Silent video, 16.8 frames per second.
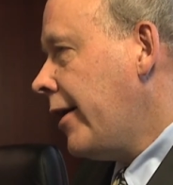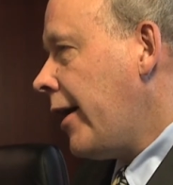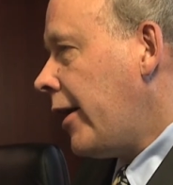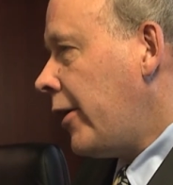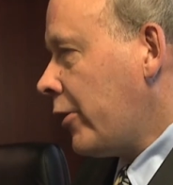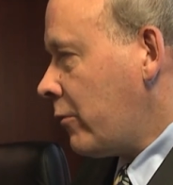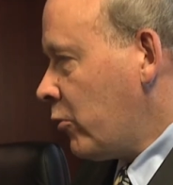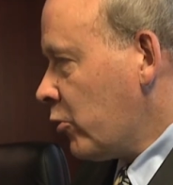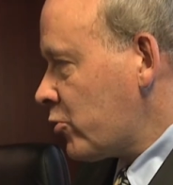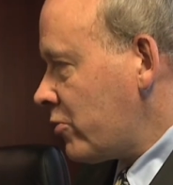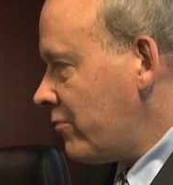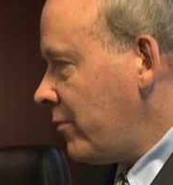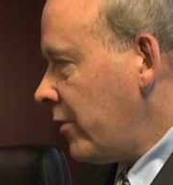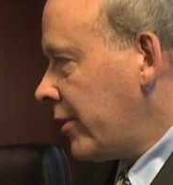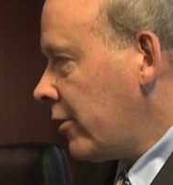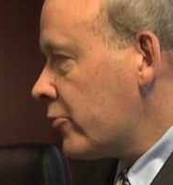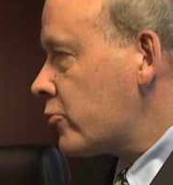think most of
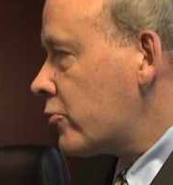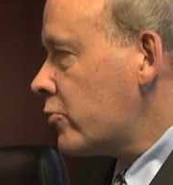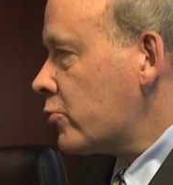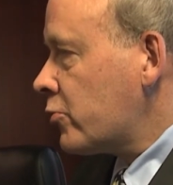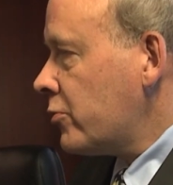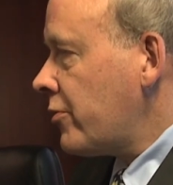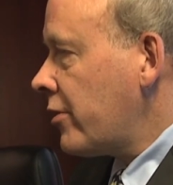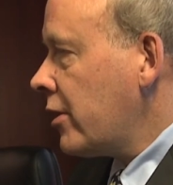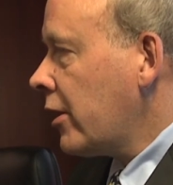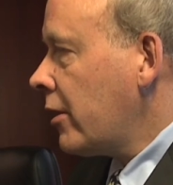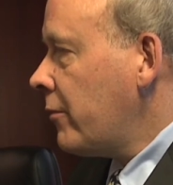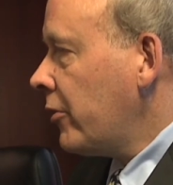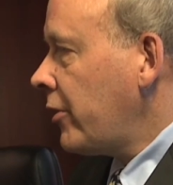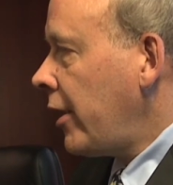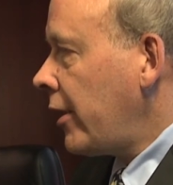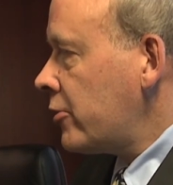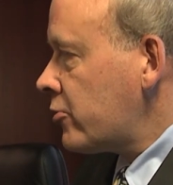my listeners would think
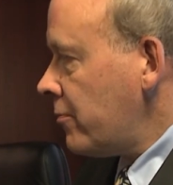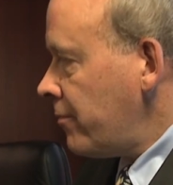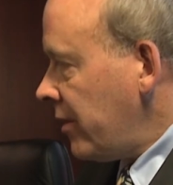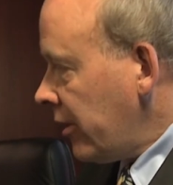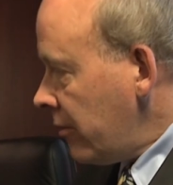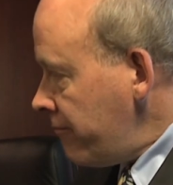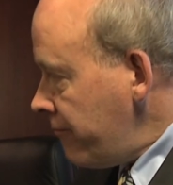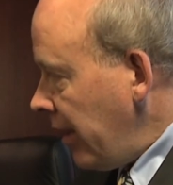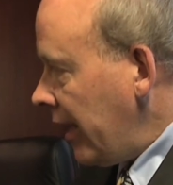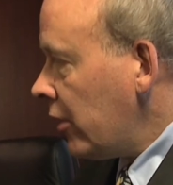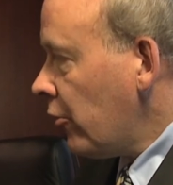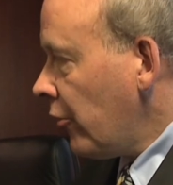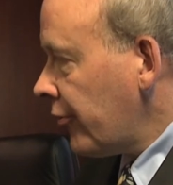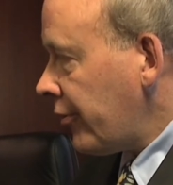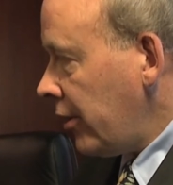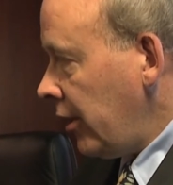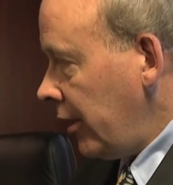about that as being a male
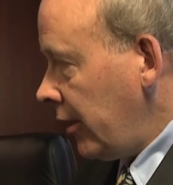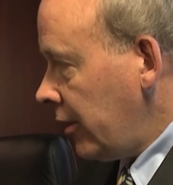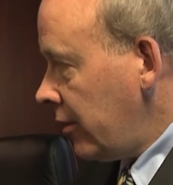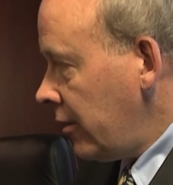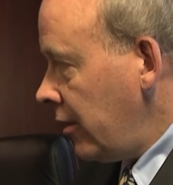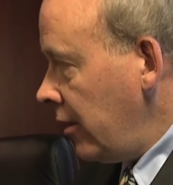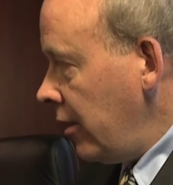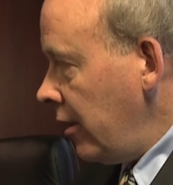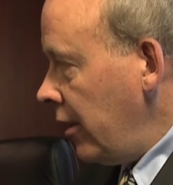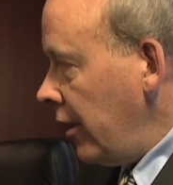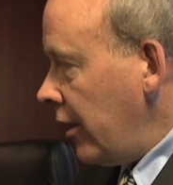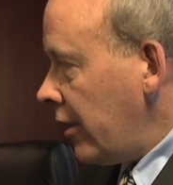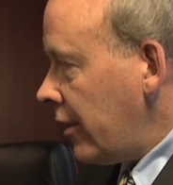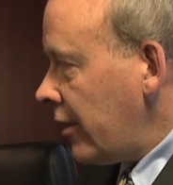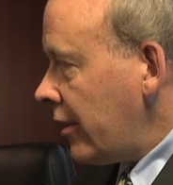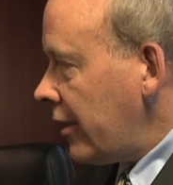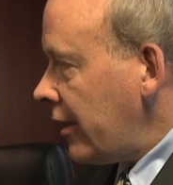thing.
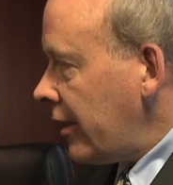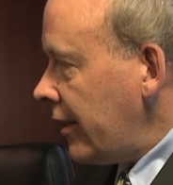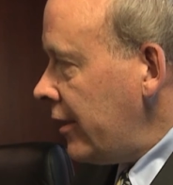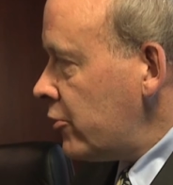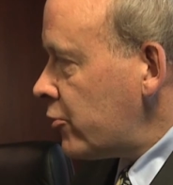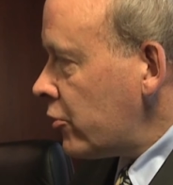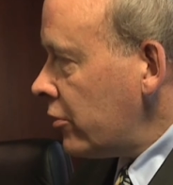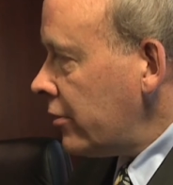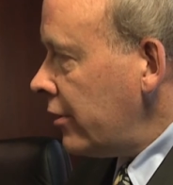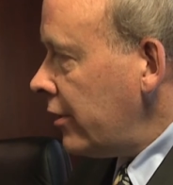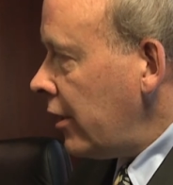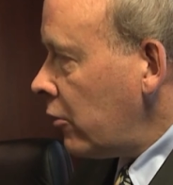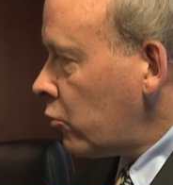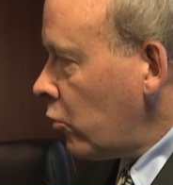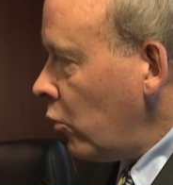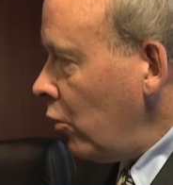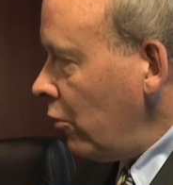Is there a
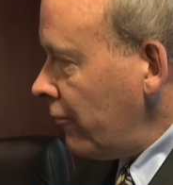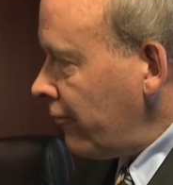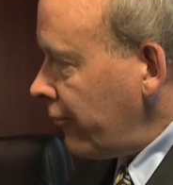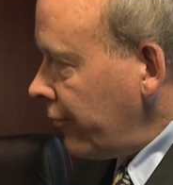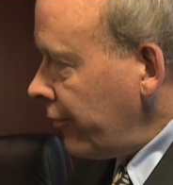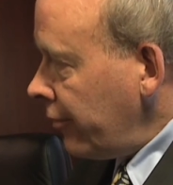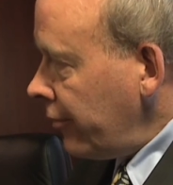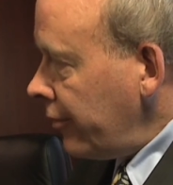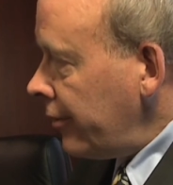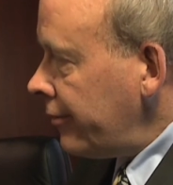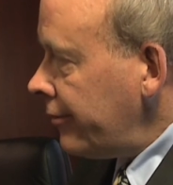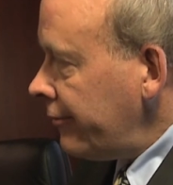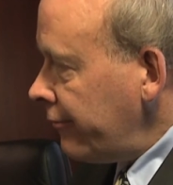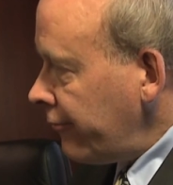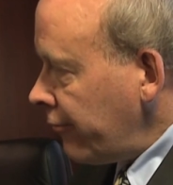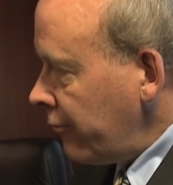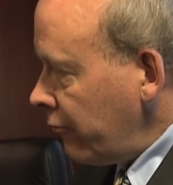role for
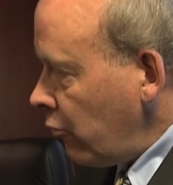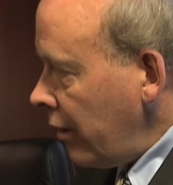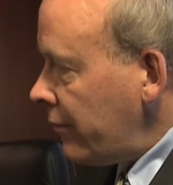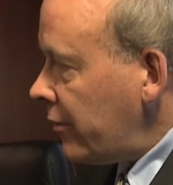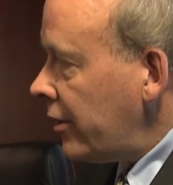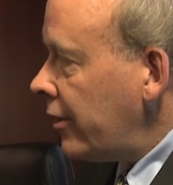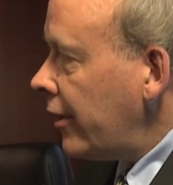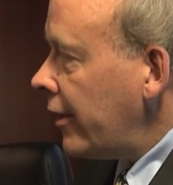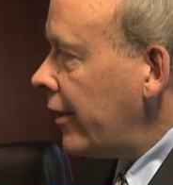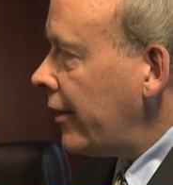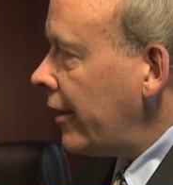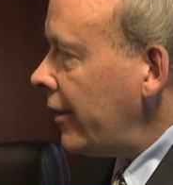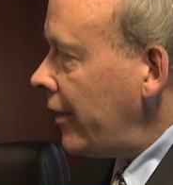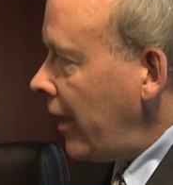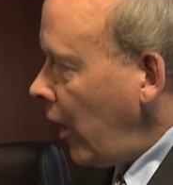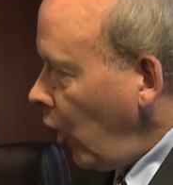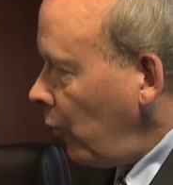women
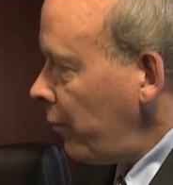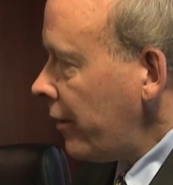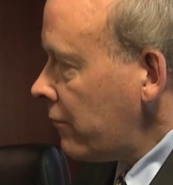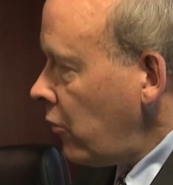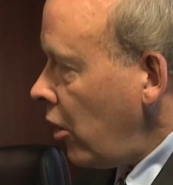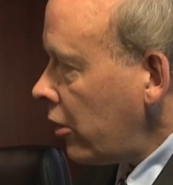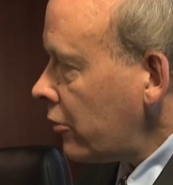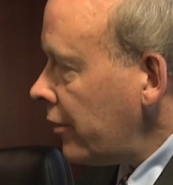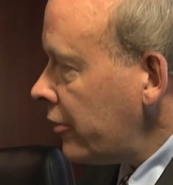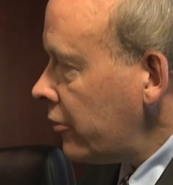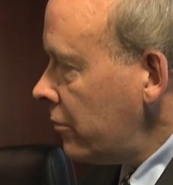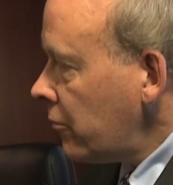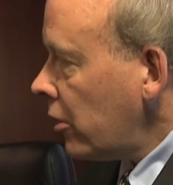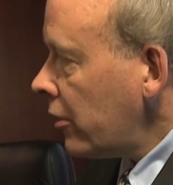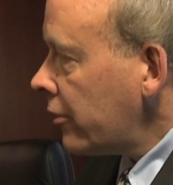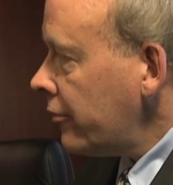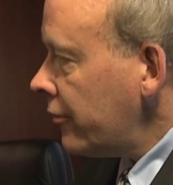in helping moderate the
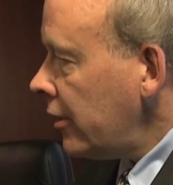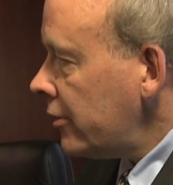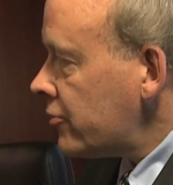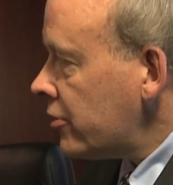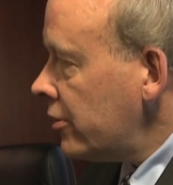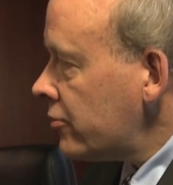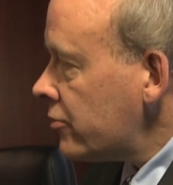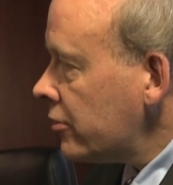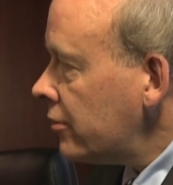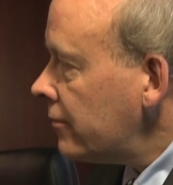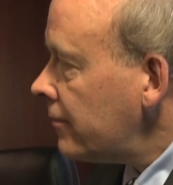market in that sense?